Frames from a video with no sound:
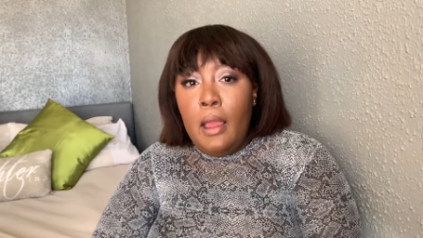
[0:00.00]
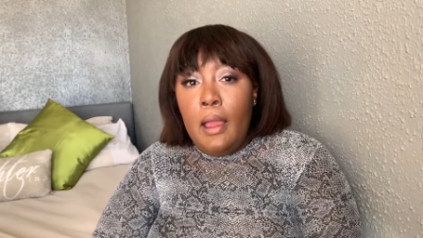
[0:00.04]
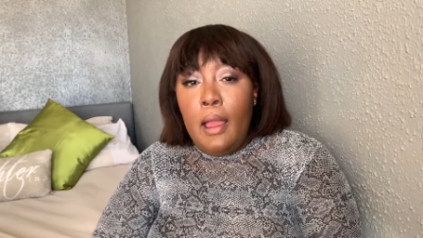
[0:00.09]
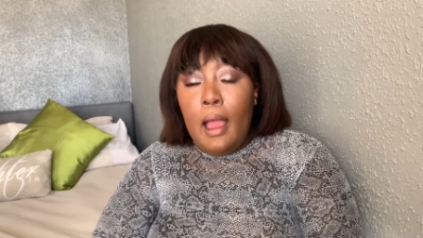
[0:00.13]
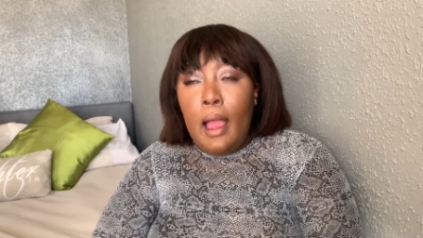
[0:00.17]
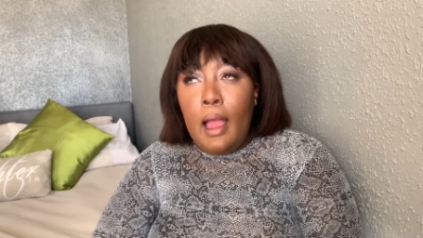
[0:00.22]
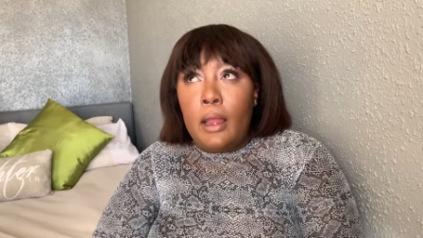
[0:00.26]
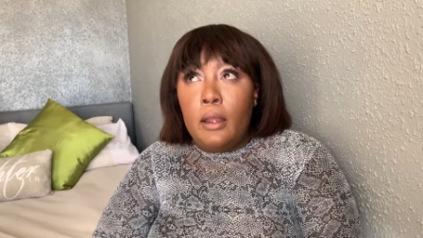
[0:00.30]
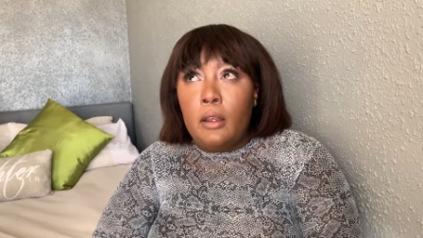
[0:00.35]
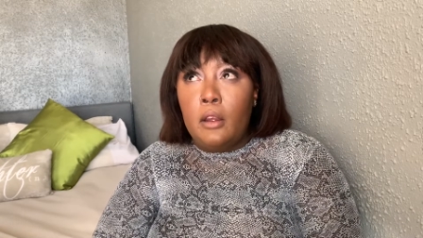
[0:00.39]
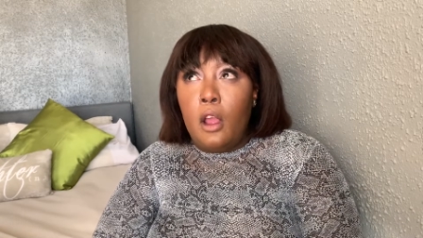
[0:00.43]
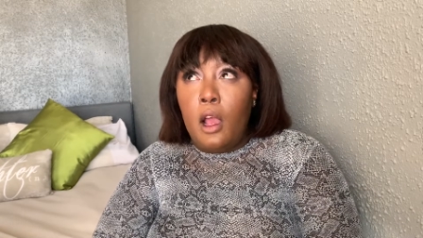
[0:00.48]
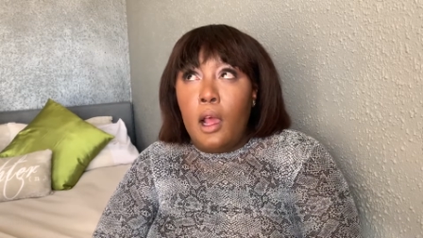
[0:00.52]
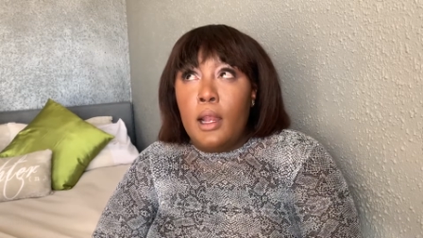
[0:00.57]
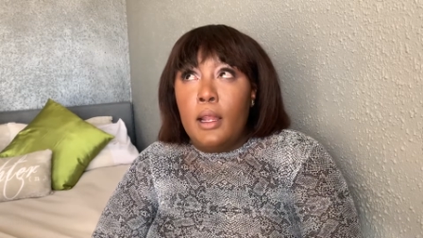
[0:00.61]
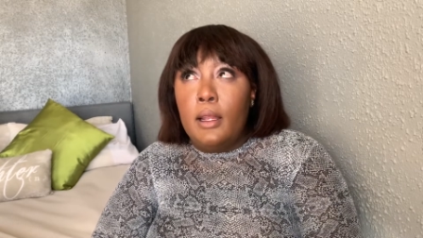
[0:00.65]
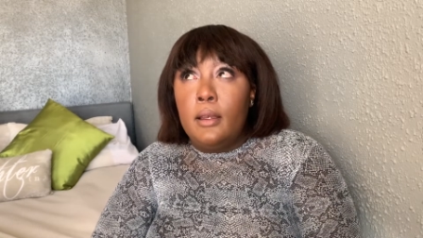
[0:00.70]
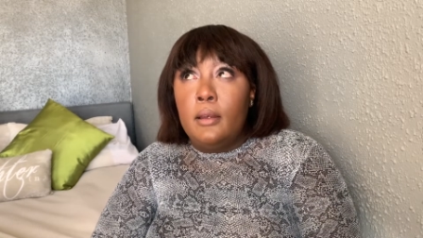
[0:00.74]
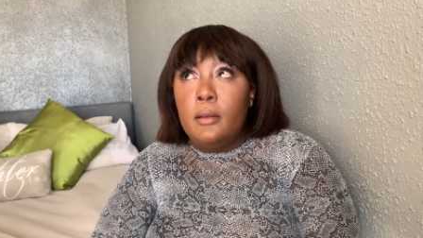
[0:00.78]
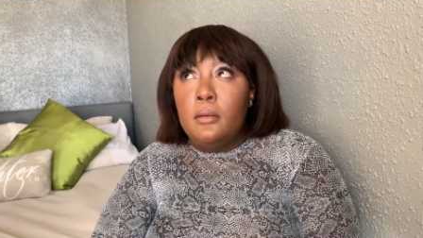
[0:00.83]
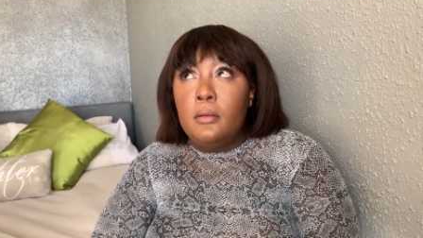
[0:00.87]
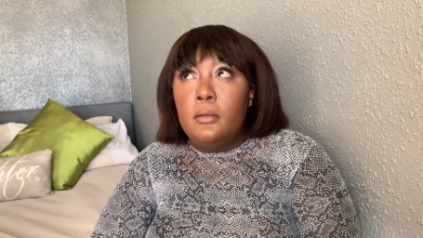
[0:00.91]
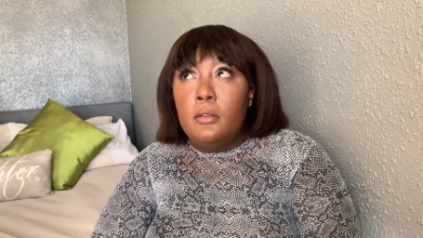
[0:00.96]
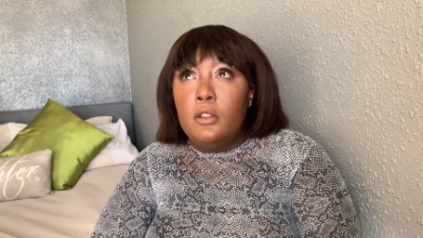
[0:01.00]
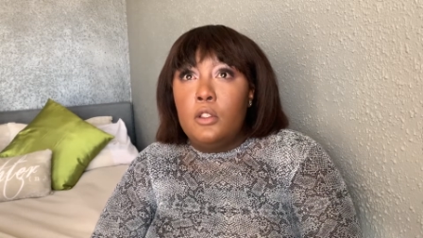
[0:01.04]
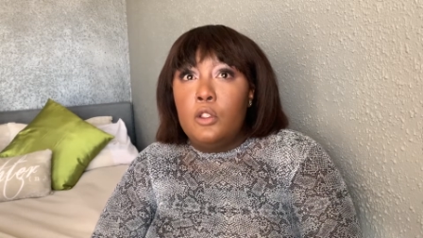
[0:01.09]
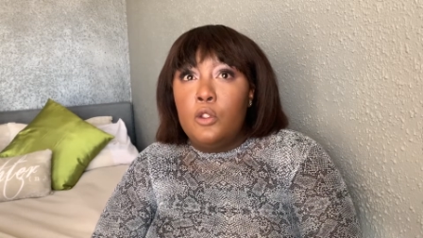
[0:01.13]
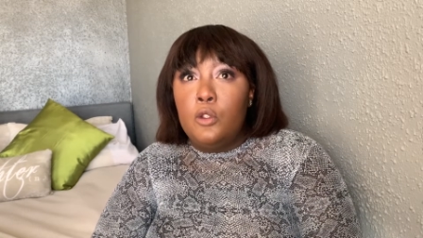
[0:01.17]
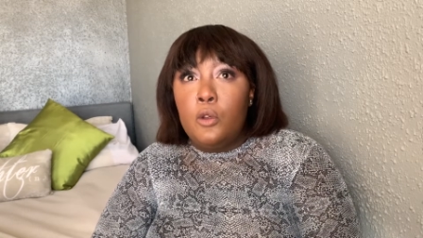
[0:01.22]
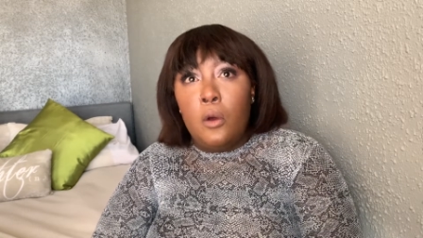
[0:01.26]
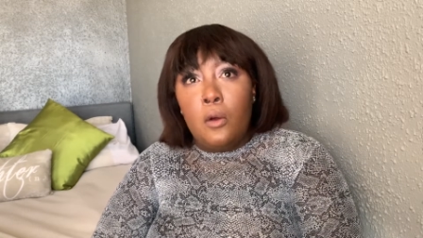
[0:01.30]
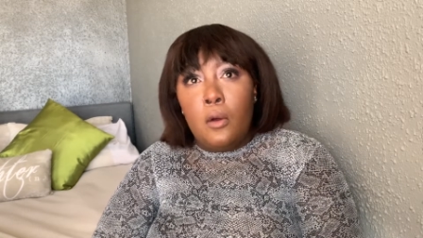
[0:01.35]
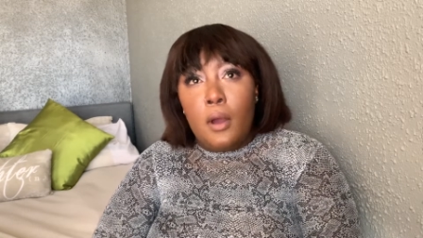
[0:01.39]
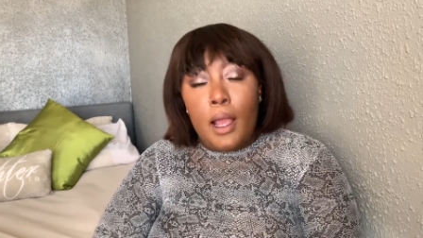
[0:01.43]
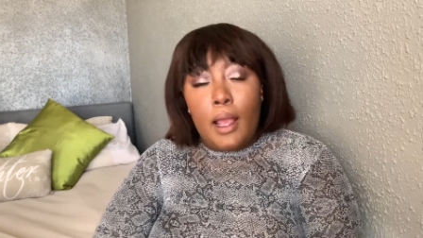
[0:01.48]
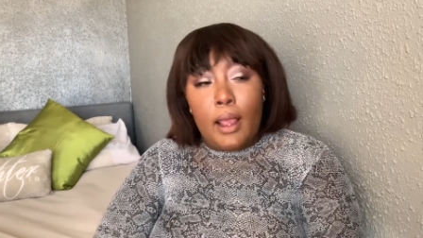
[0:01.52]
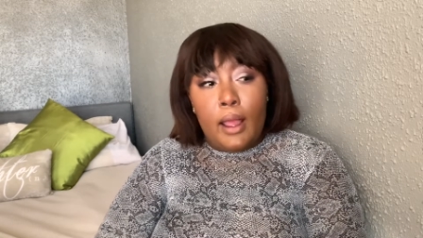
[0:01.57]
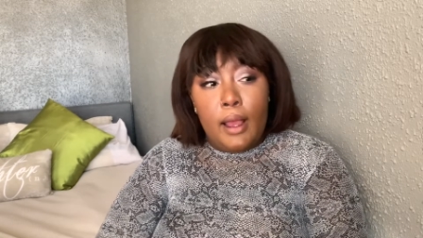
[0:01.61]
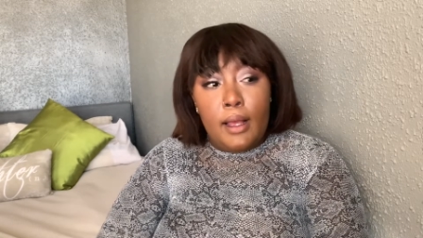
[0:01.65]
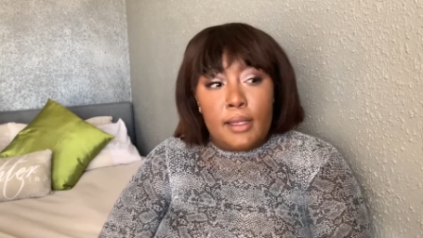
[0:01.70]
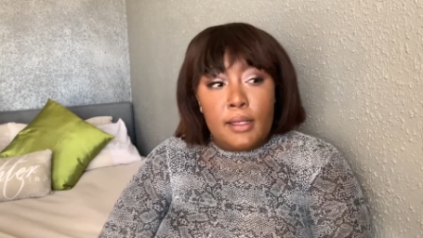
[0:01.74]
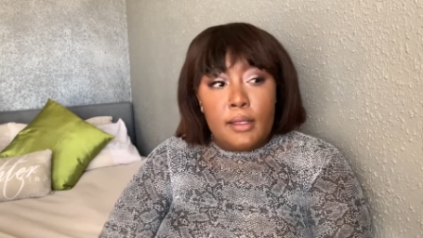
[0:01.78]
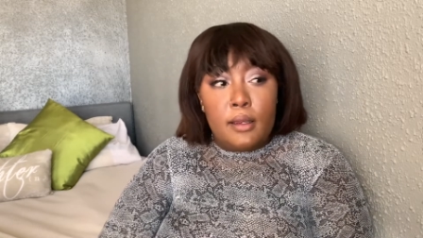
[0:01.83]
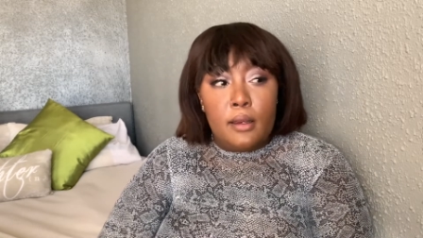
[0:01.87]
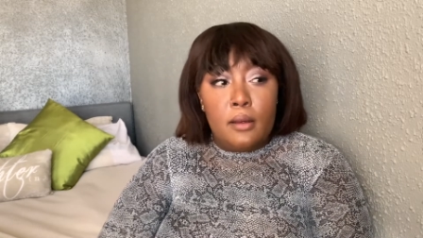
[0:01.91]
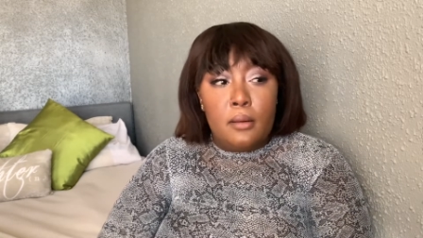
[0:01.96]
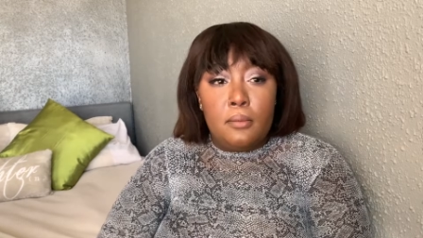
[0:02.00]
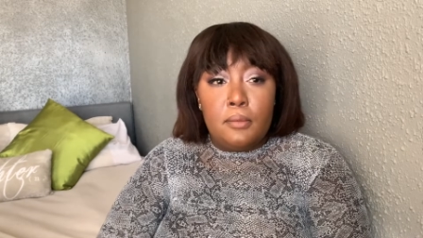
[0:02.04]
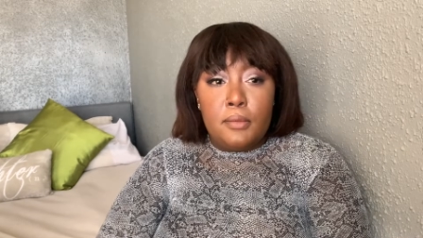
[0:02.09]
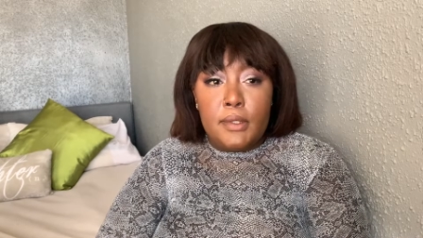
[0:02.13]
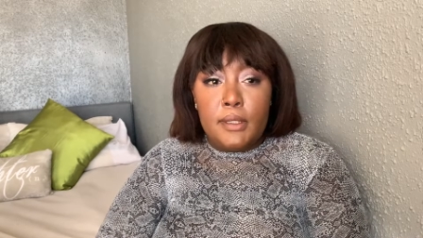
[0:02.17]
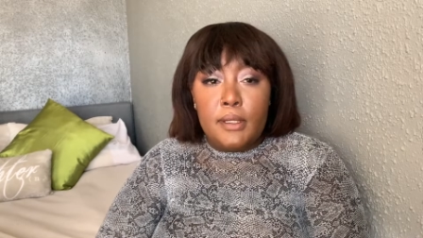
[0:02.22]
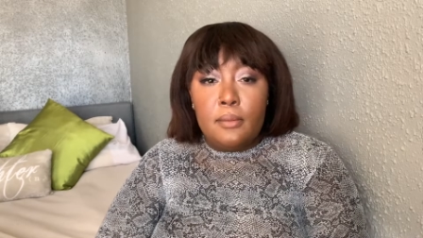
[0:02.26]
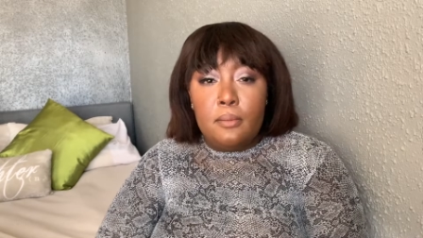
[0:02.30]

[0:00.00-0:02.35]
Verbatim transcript: I'd gotten so accustomed